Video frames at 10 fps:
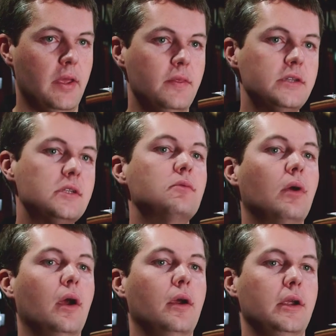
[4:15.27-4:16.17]
And this is
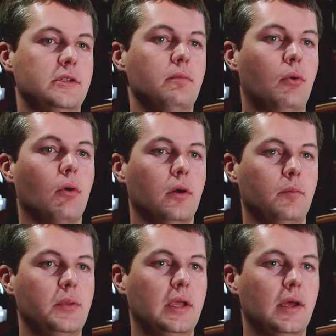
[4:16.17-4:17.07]
where it's
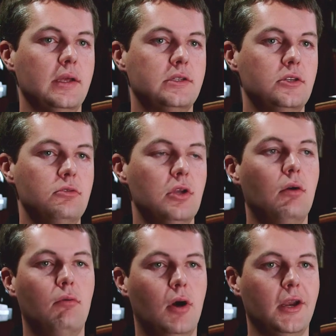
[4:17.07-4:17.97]
important, because you
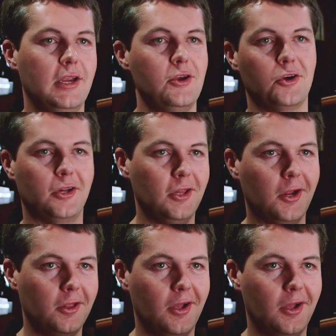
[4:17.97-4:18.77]
don't want to get your glug,